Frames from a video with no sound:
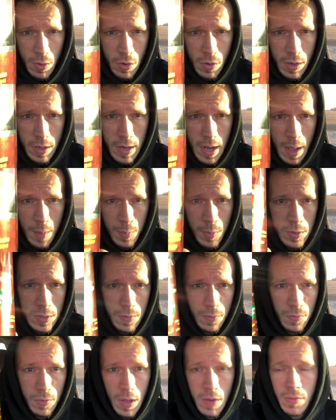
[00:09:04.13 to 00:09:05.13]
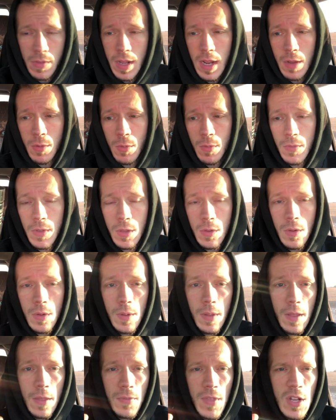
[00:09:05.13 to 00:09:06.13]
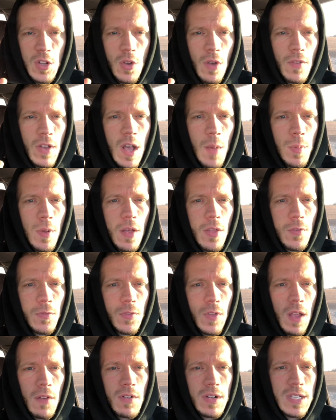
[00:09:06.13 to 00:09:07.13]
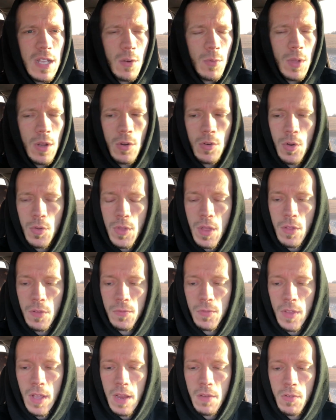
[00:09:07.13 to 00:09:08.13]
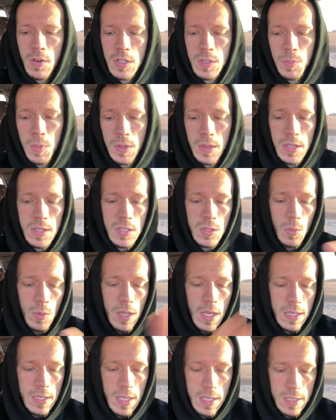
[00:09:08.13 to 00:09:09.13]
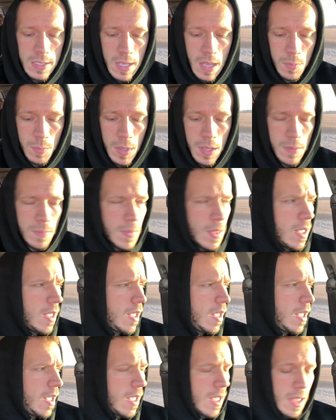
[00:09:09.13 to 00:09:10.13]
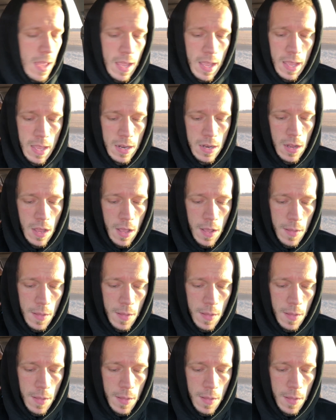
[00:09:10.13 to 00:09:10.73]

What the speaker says: green apple is the flavor that I reviewed. They do have a couple other flavors. I really don't know the other flavors, but this is the one that they sent me. And,